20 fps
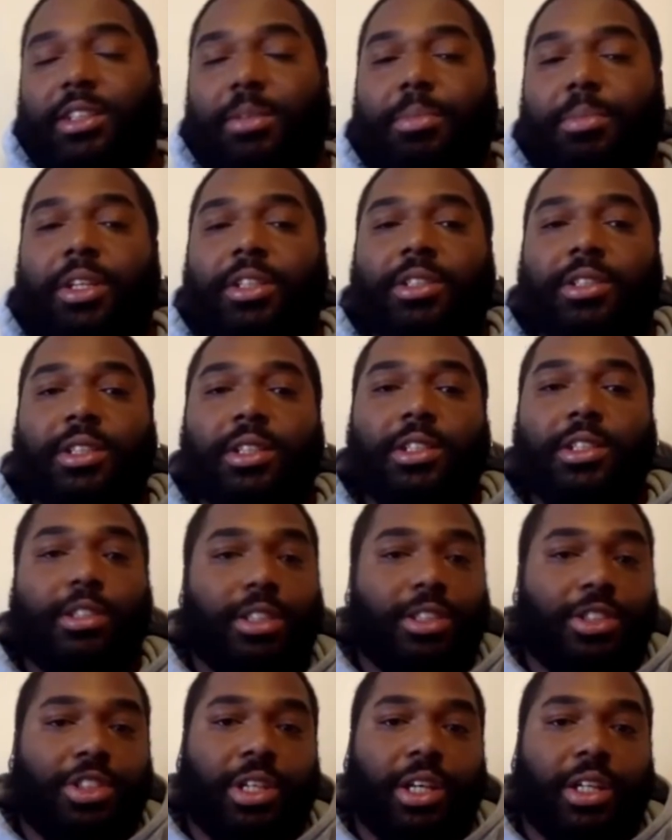diminishing
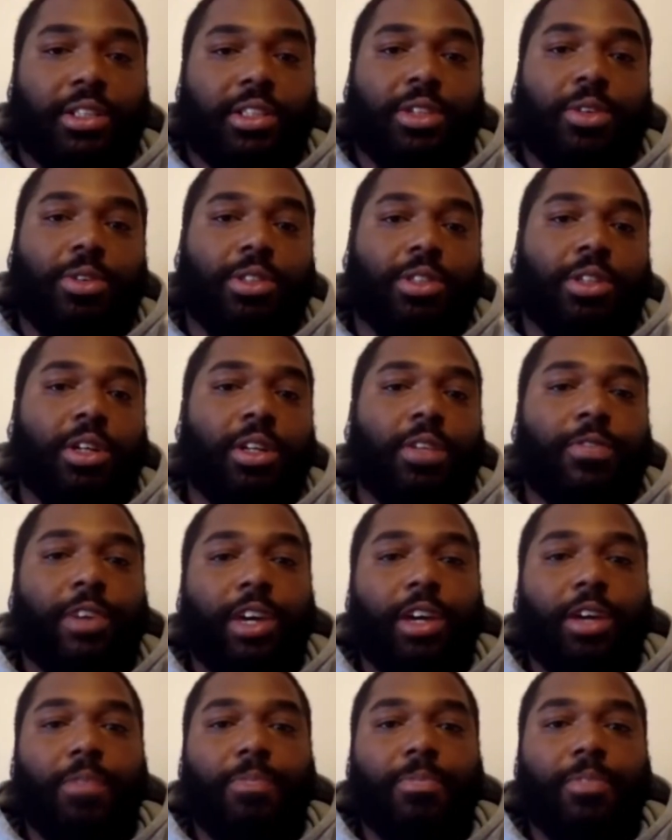his chance of going to Hall of
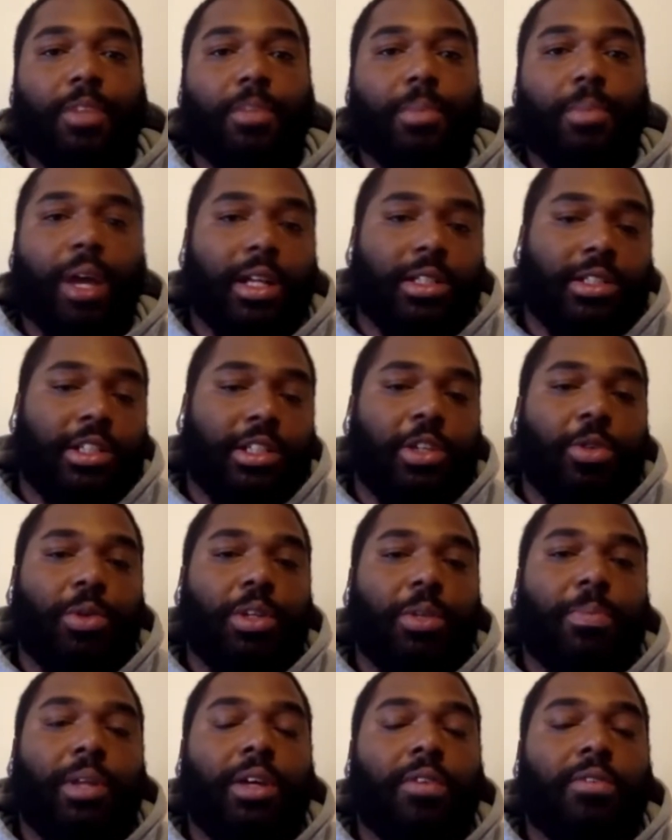Fame by continuing
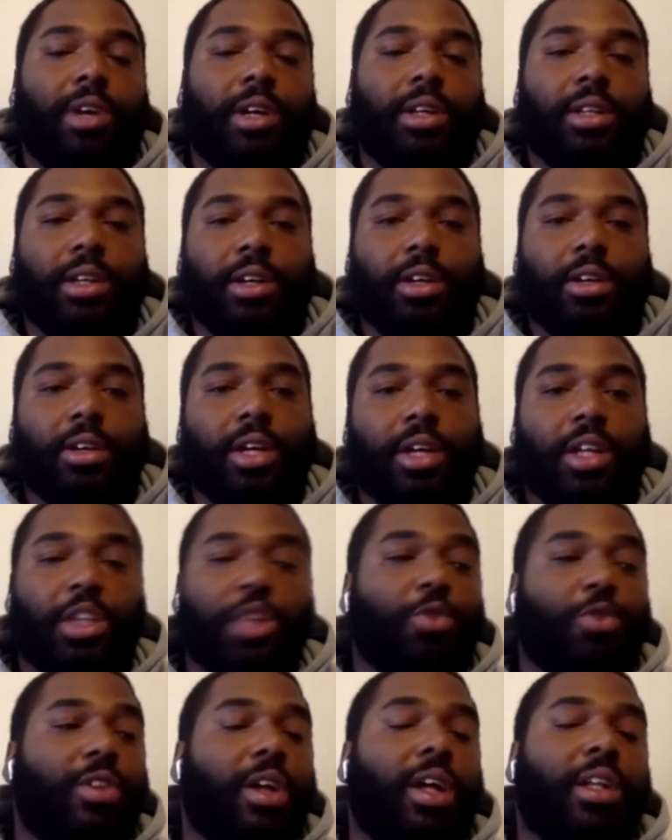to play right now.
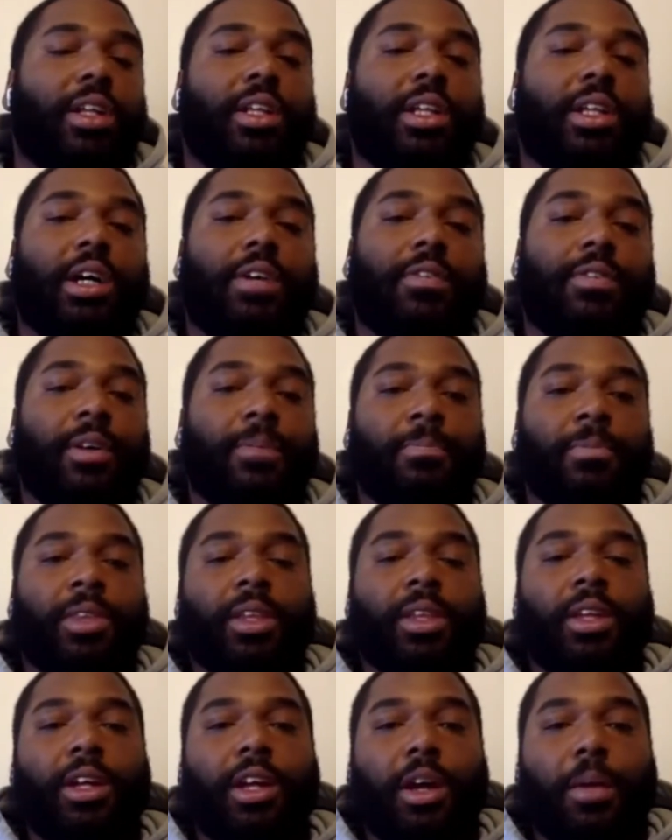You've done enough.
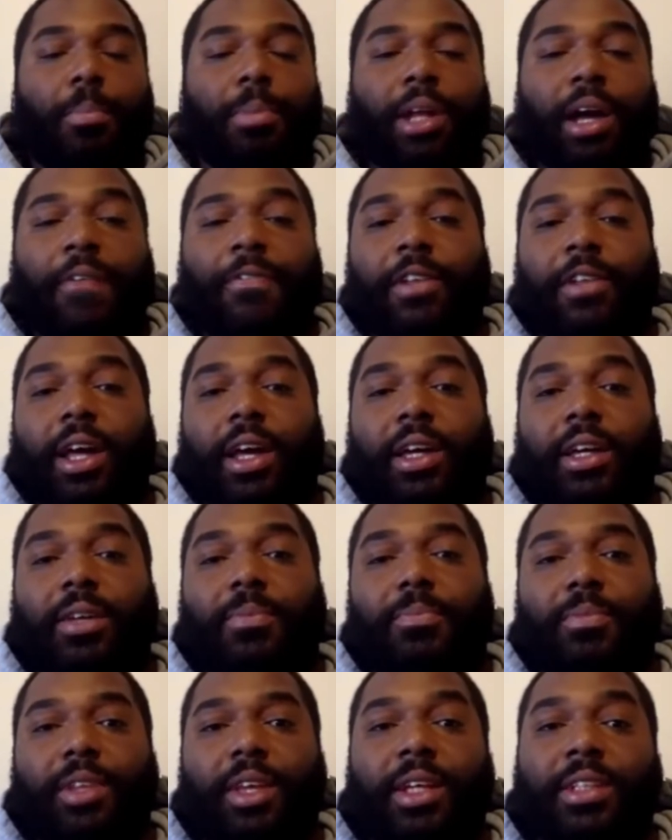I feel like
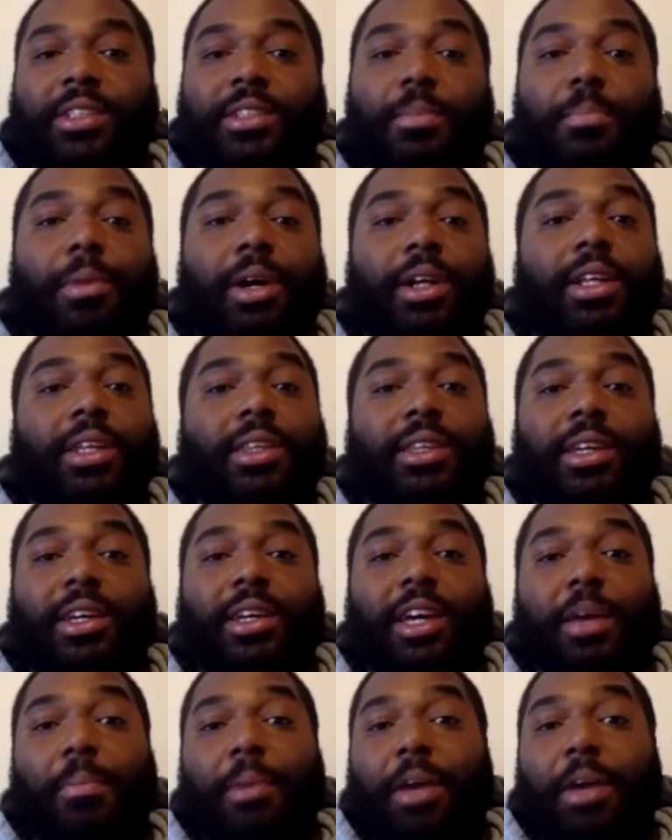it's the money
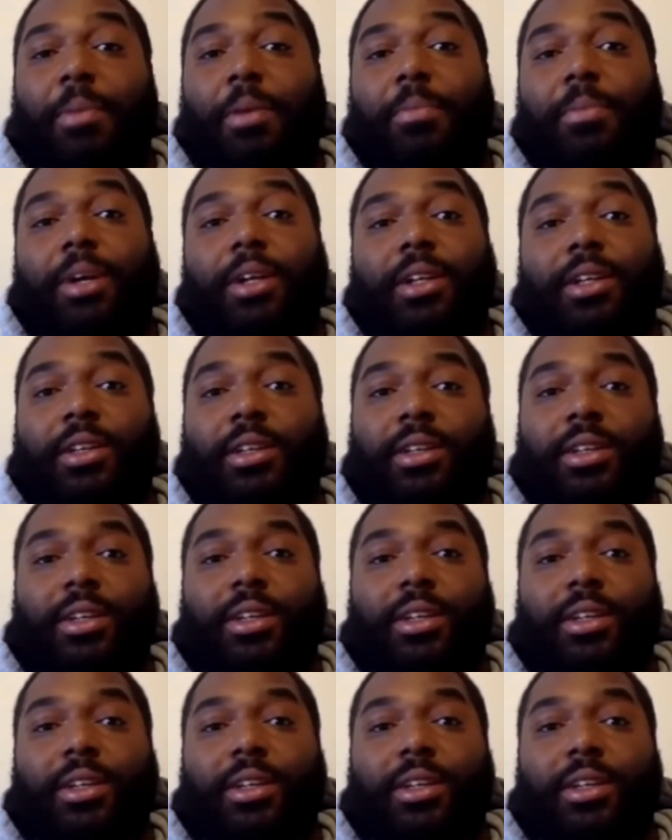thing. It may be money.